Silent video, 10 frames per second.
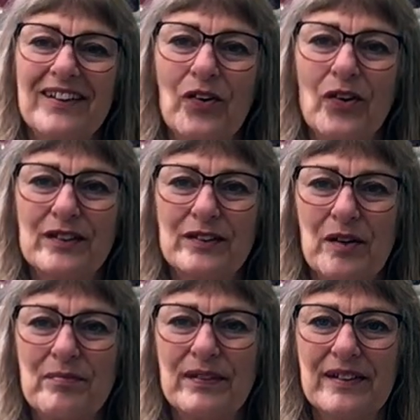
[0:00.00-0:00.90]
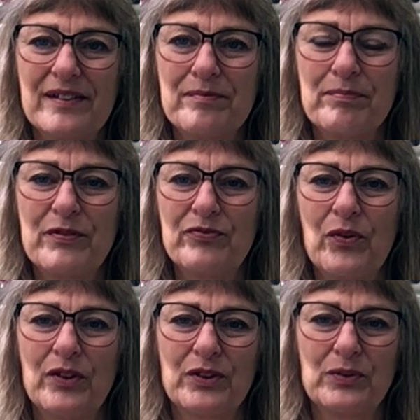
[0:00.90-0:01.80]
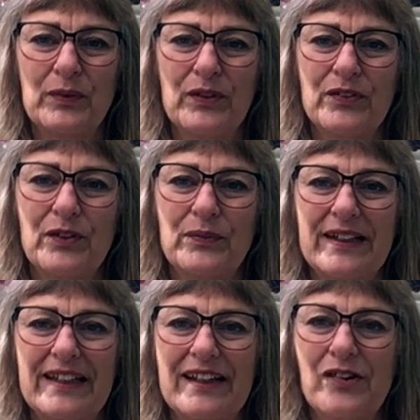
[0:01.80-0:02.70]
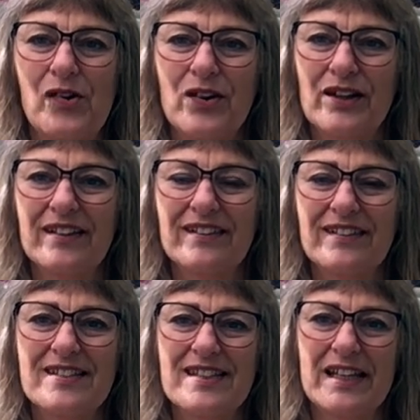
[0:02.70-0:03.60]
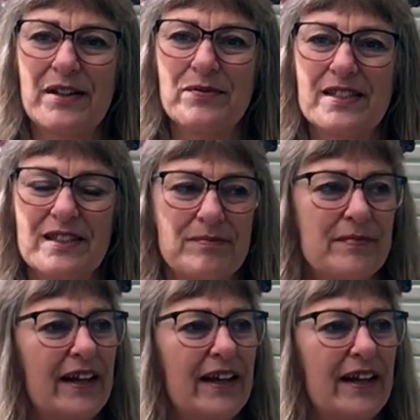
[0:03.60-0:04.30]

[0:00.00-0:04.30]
autumn, before you want the really long sleeves.